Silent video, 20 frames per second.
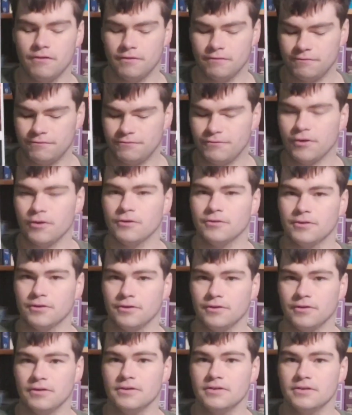
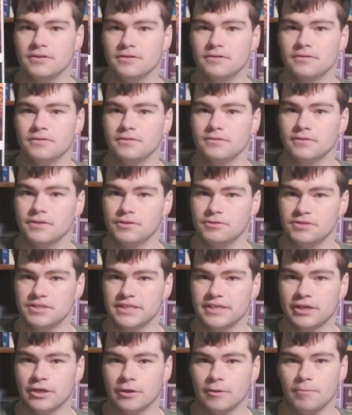further
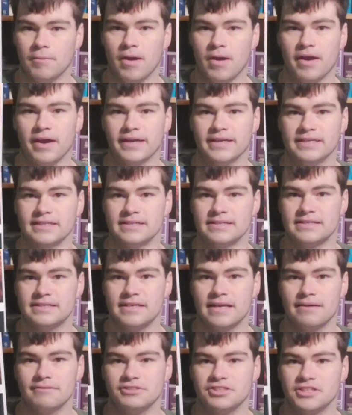losing her mind and
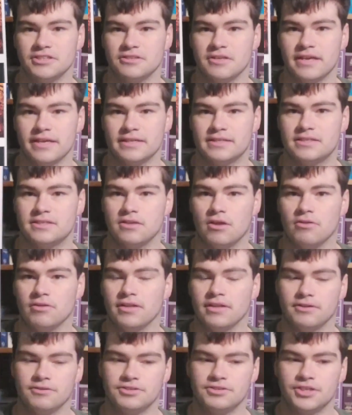stuff. She's like
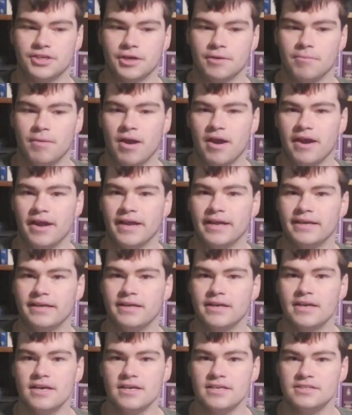slowly losing her mind.
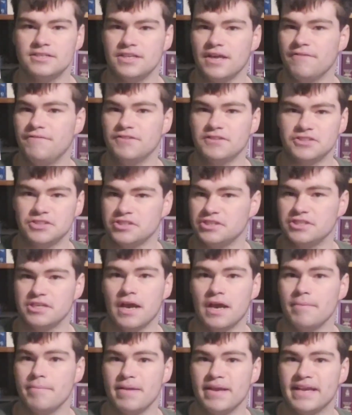Stuff is just
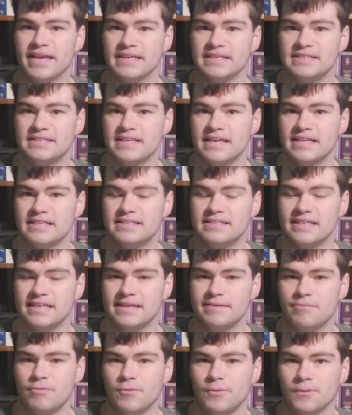not making sense
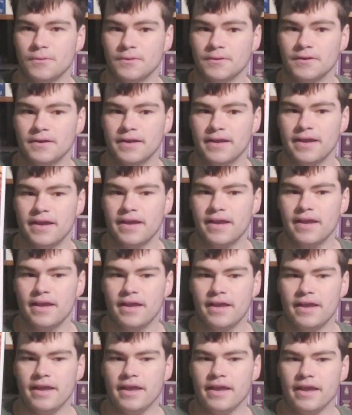anymore.
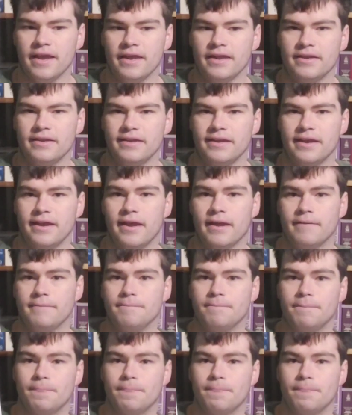And yeah.